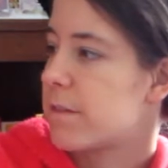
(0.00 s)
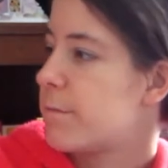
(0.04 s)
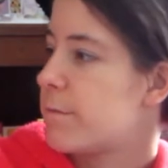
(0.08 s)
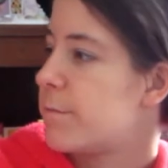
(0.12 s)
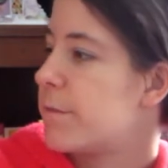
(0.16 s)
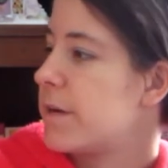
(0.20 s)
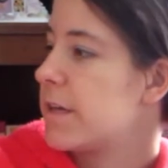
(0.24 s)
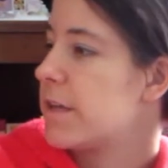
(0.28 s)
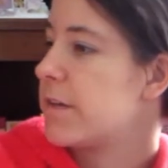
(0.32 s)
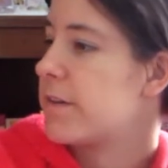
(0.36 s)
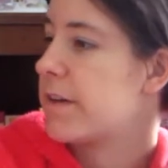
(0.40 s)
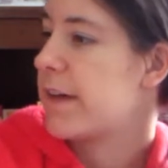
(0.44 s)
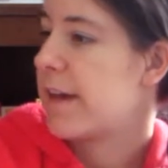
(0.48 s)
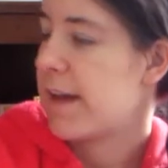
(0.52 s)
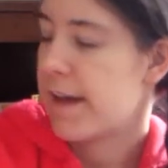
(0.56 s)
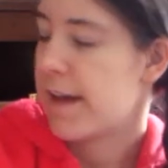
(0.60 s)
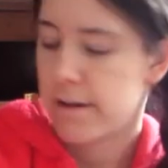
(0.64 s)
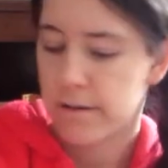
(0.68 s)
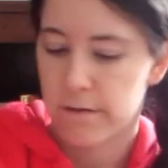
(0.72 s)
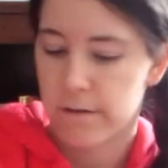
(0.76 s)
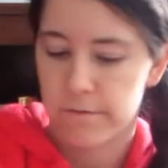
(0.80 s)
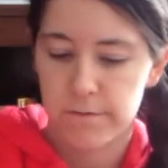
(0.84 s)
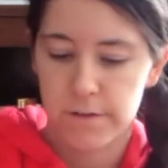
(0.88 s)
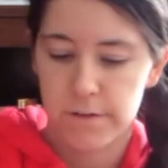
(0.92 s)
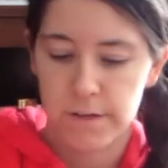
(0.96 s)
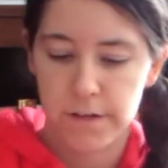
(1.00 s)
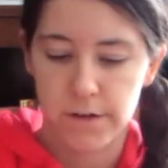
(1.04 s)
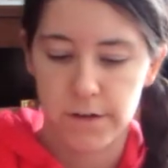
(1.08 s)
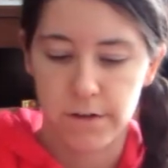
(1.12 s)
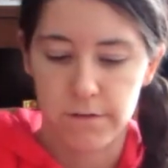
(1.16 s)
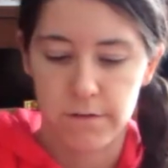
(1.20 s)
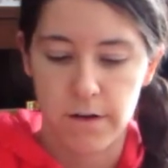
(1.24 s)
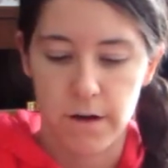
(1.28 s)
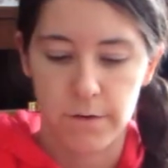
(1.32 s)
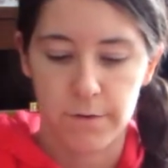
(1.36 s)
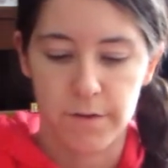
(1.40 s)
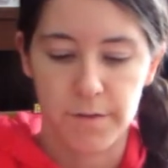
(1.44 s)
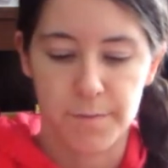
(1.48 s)
but you can't really go
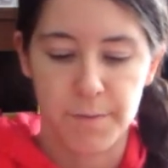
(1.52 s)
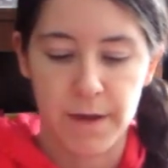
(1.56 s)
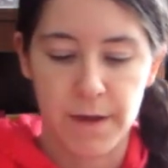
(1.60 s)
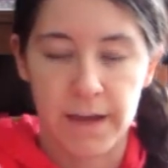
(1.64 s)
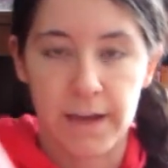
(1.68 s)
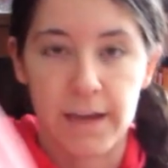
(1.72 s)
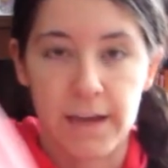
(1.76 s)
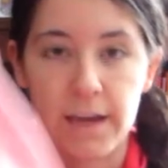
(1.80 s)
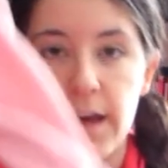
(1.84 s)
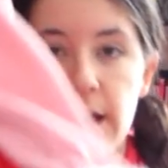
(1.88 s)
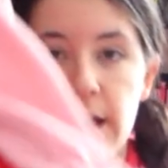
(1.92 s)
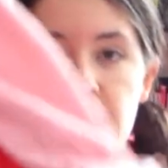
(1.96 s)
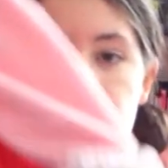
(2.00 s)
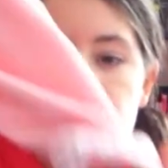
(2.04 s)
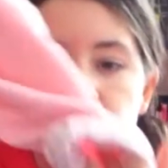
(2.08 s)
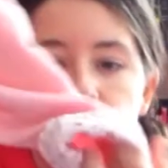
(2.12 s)
wrong with pink.